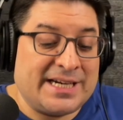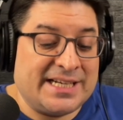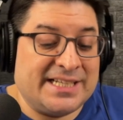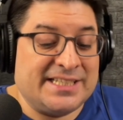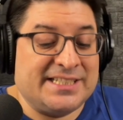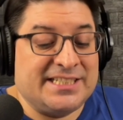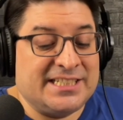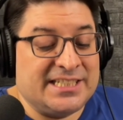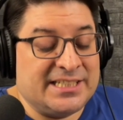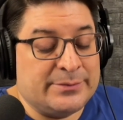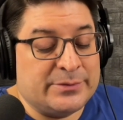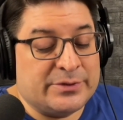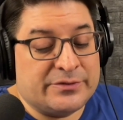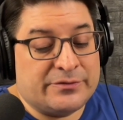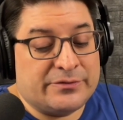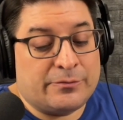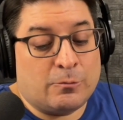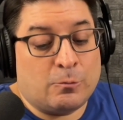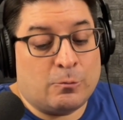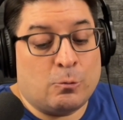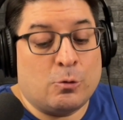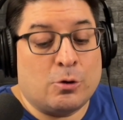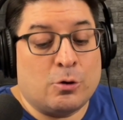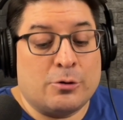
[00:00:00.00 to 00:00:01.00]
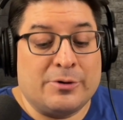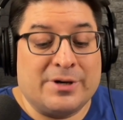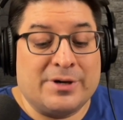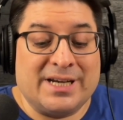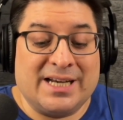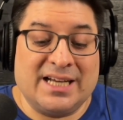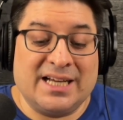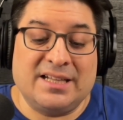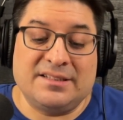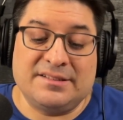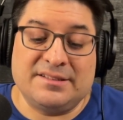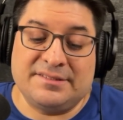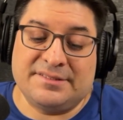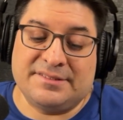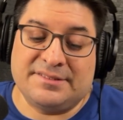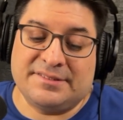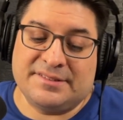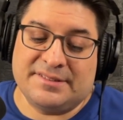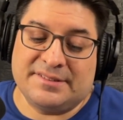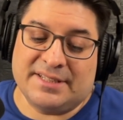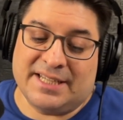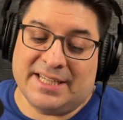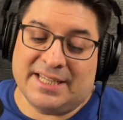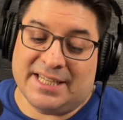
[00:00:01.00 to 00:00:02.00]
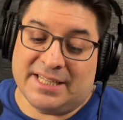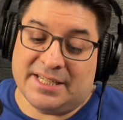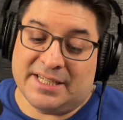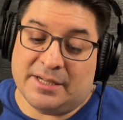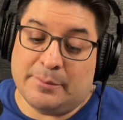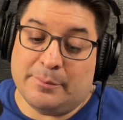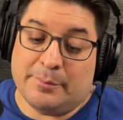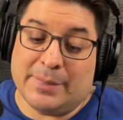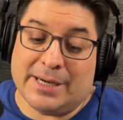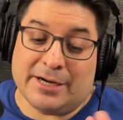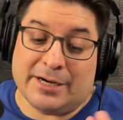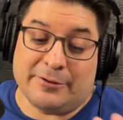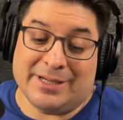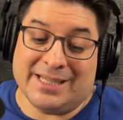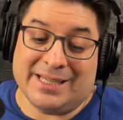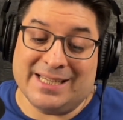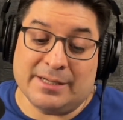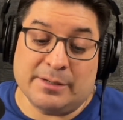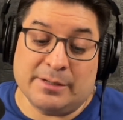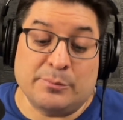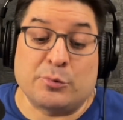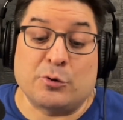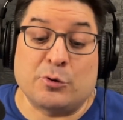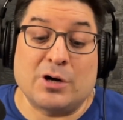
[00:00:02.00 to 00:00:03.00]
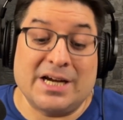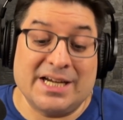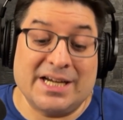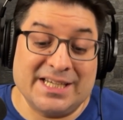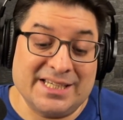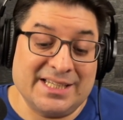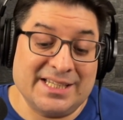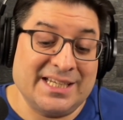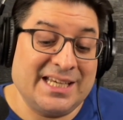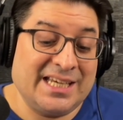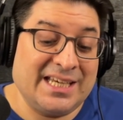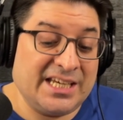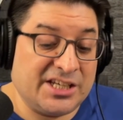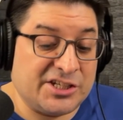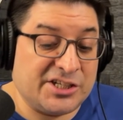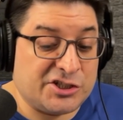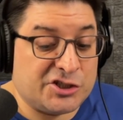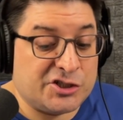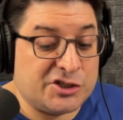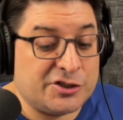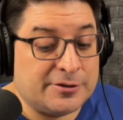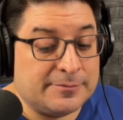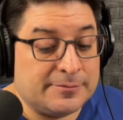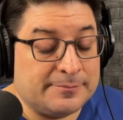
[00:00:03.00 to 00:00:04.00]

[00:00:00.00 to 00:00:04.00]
team of Warren Ellis and Brian Hitch,